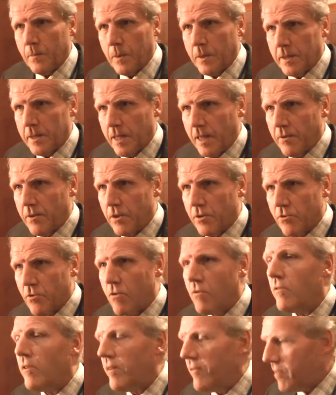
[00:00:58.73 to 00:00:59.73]
What I
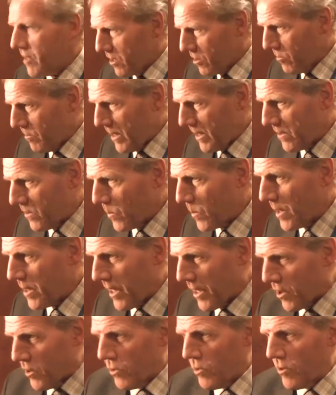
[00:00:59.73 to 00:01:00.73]
strongly recommend when
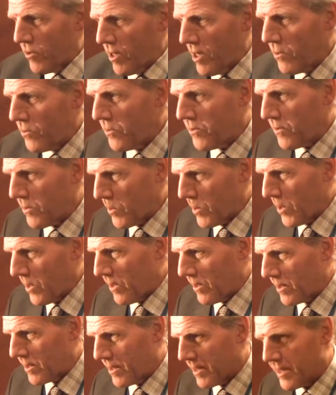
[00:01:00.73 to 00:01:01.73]
I go around the
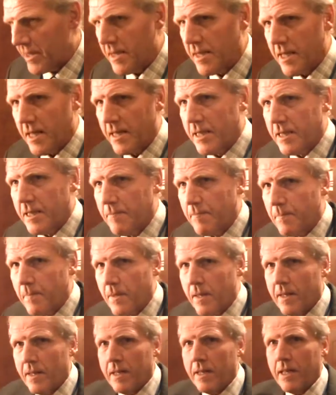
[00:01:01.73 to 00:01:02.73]
world is that
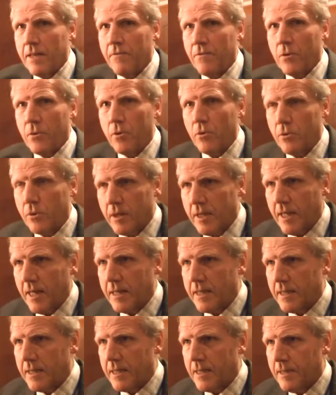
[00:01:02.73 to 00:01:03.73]
if you look
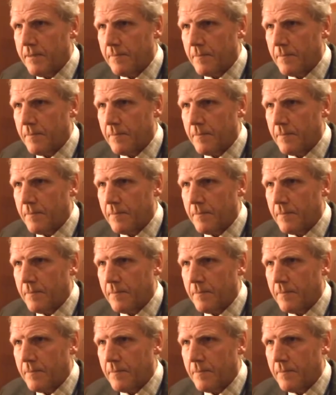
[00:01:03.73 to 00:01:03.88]
at